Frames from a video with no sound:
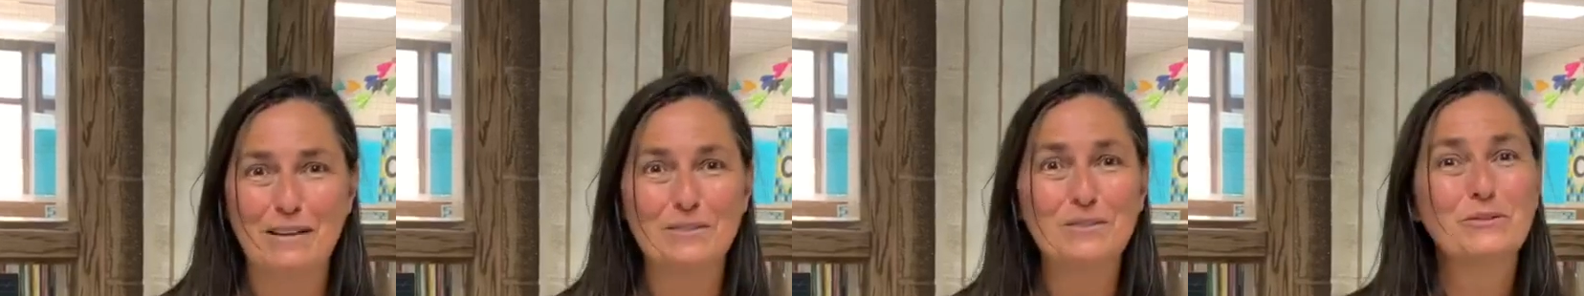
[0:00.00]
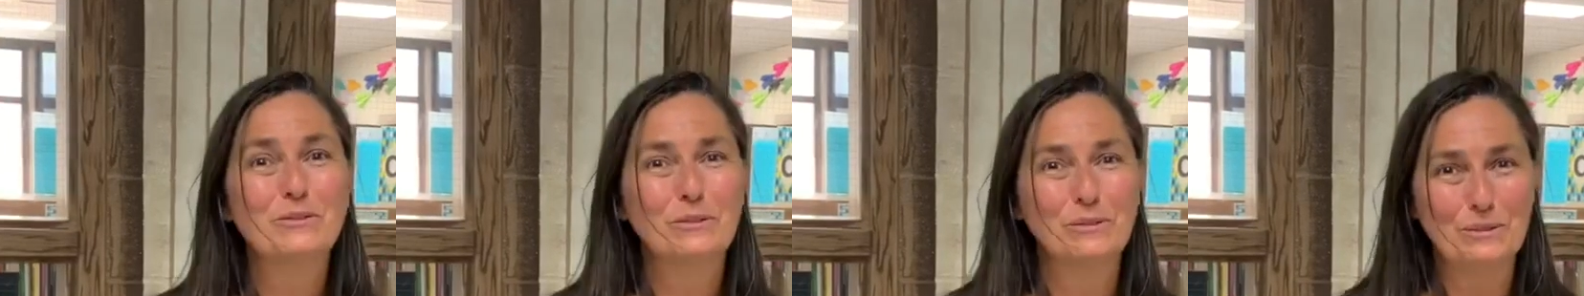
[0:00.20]

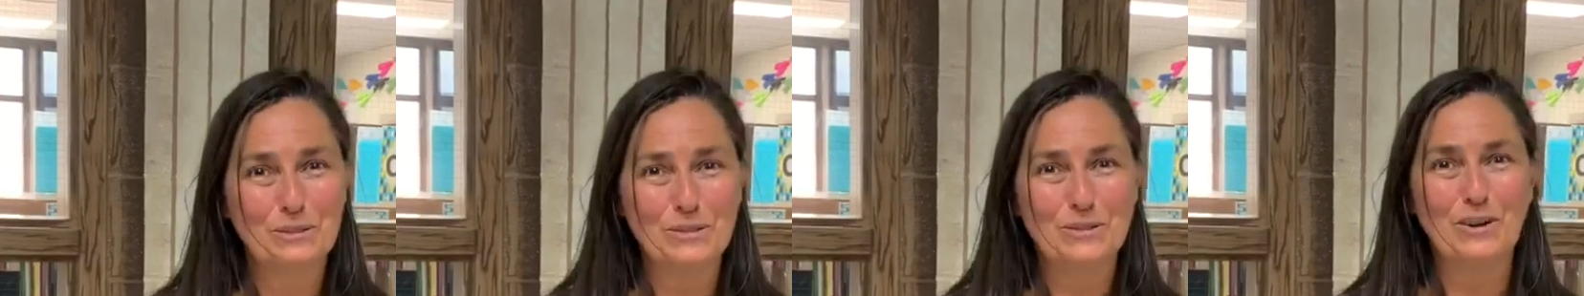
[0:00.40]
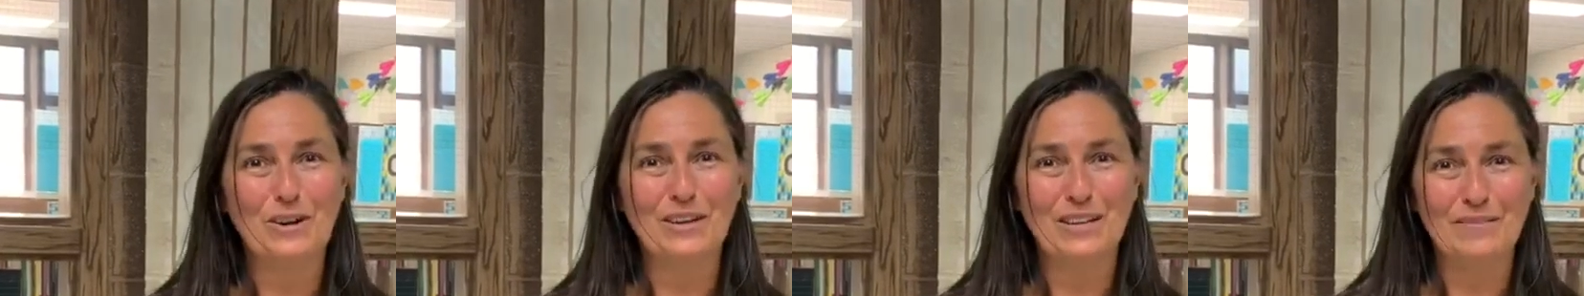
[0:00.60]
school
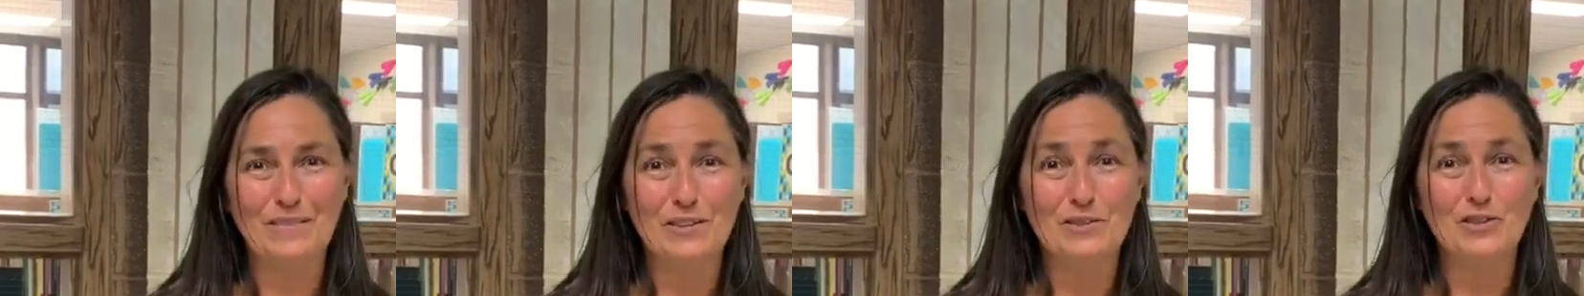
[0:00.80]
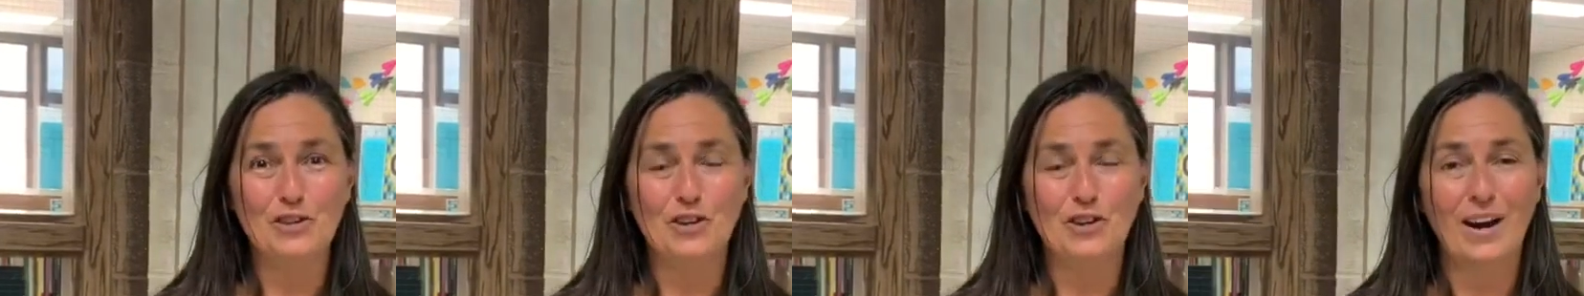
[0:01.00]
starting
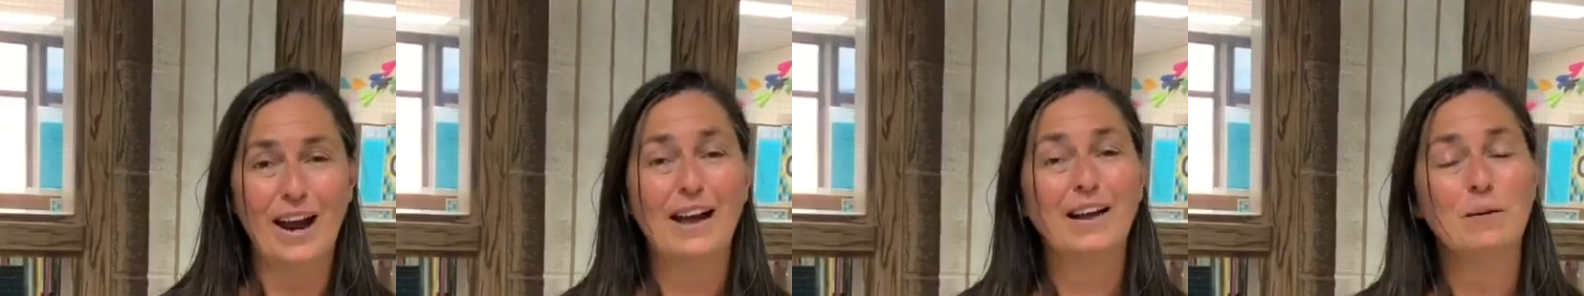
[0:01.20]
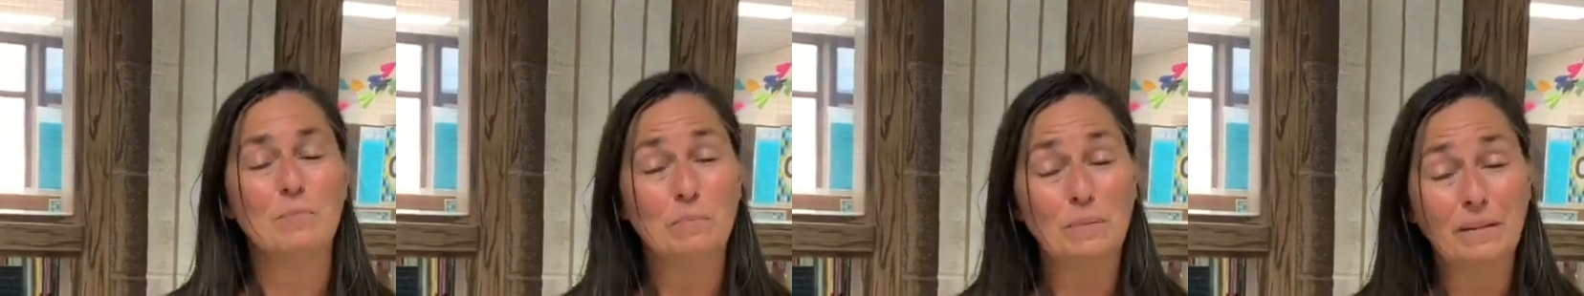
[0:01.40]
this year. I
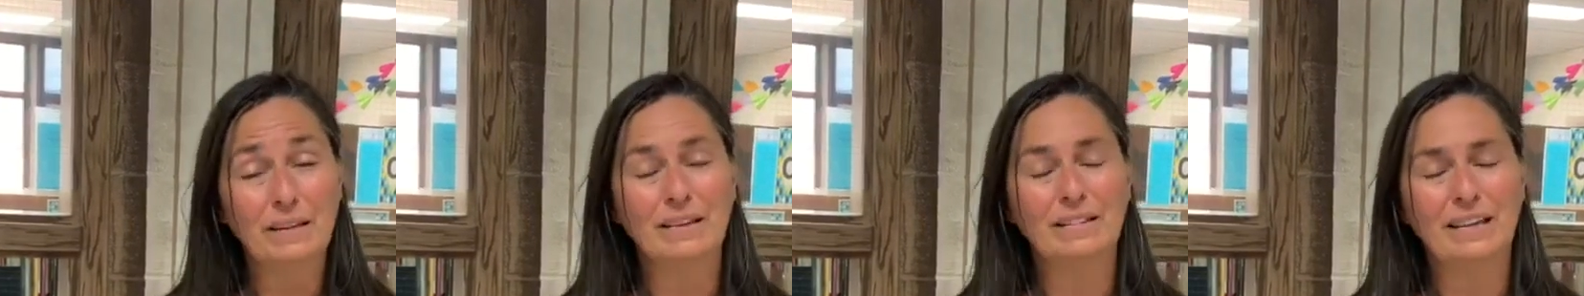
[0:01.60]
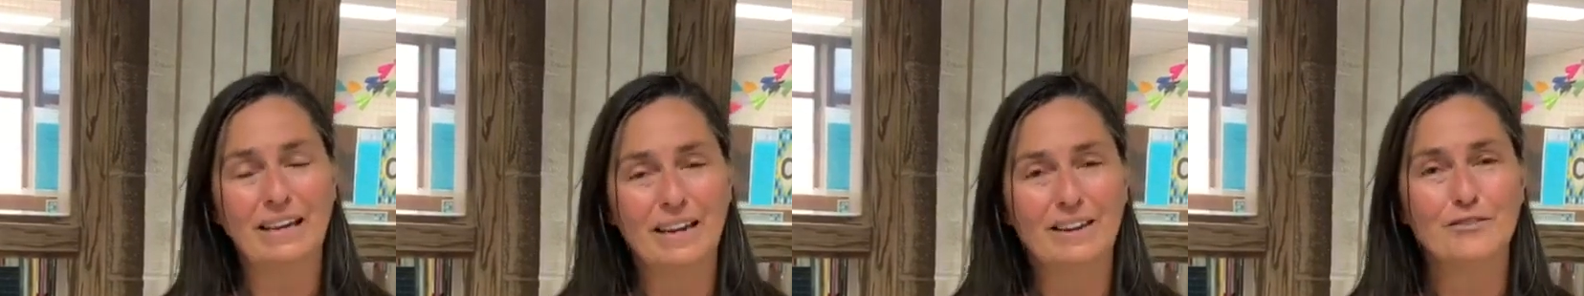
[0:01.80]

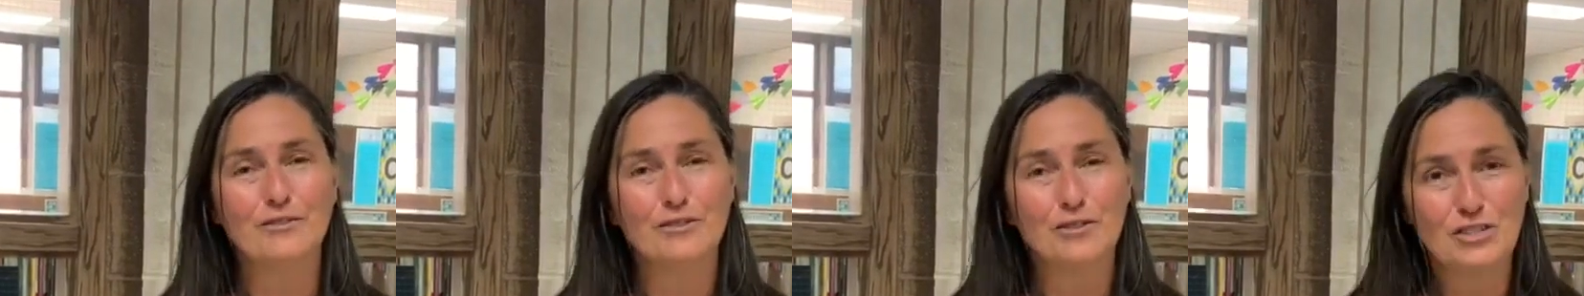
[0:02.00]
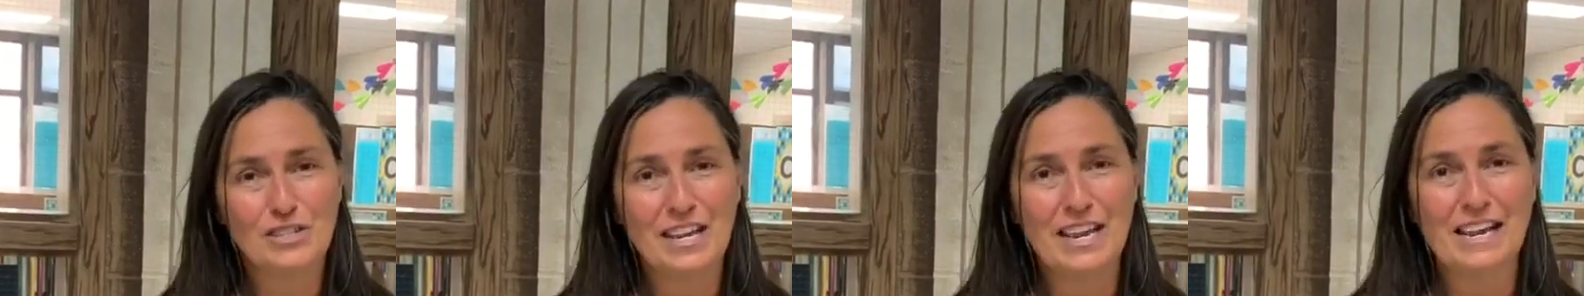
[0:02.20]
completely
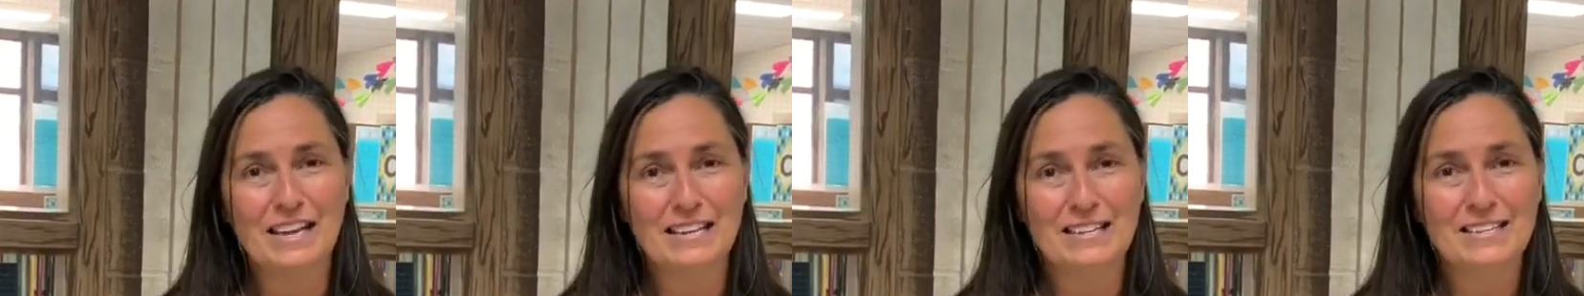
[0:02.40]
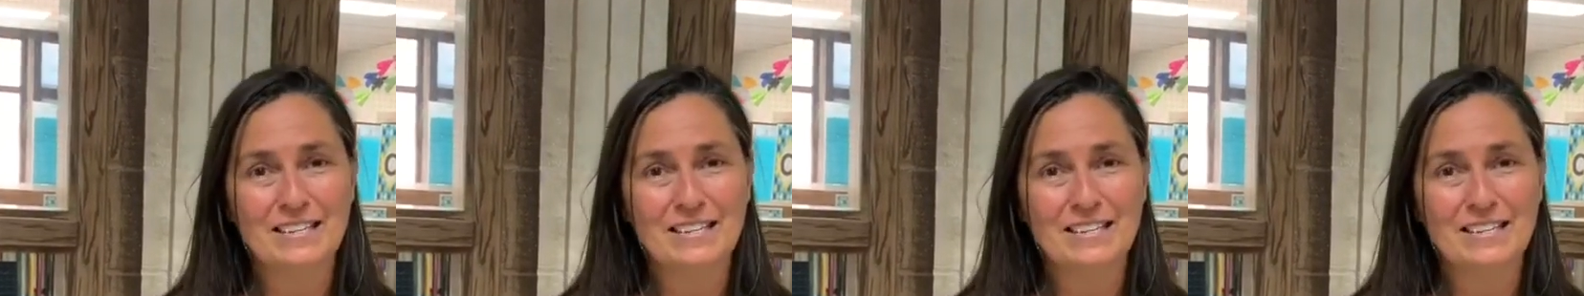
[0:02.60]
understand.